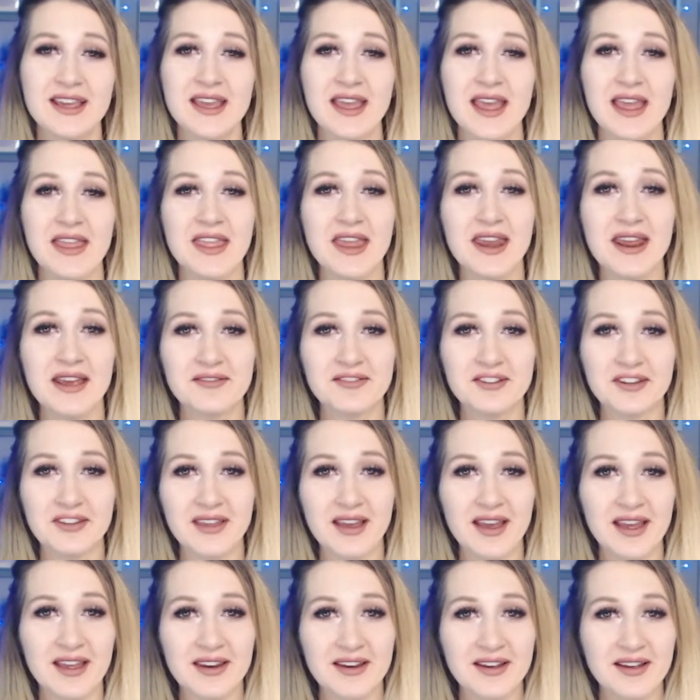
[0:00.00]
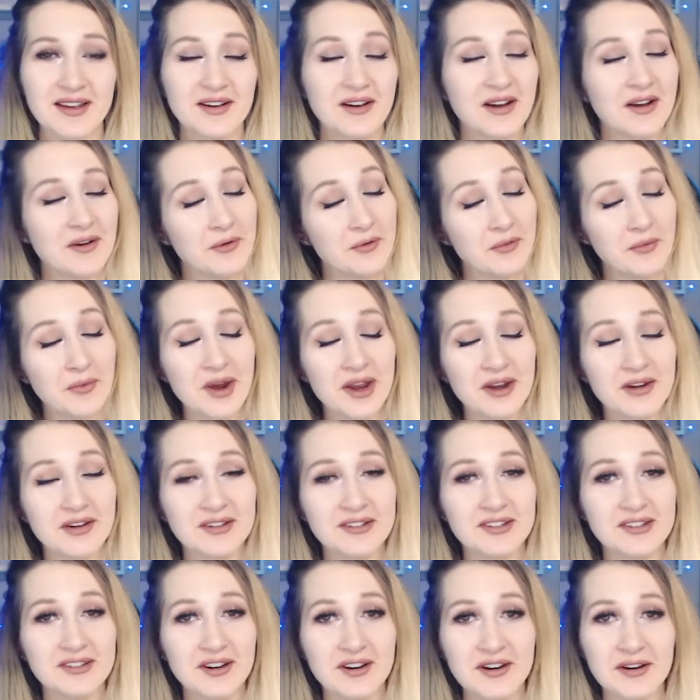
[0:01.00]
and then after that, where to
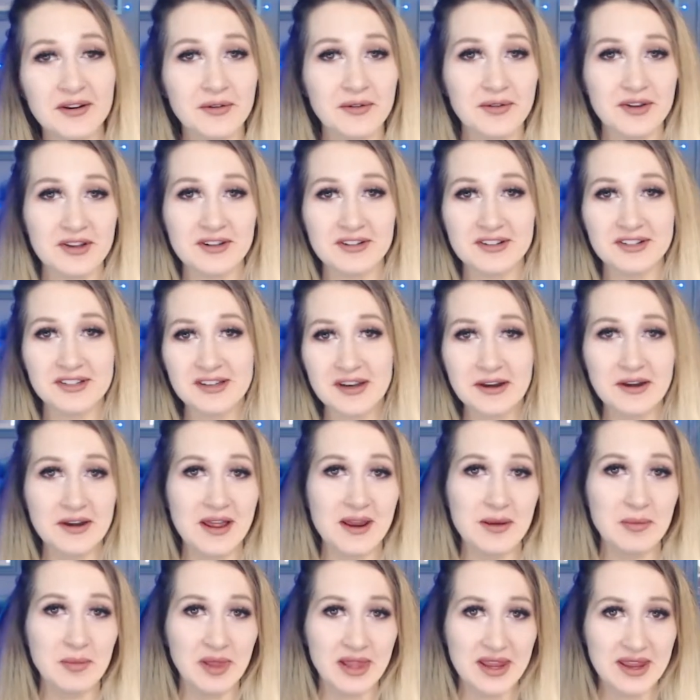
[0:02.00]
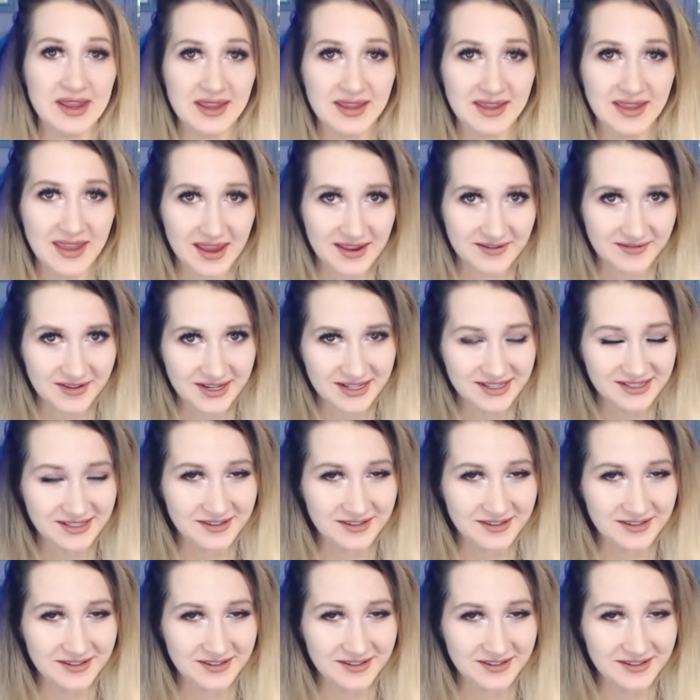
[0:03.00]
start when you're staring at a blank canvas.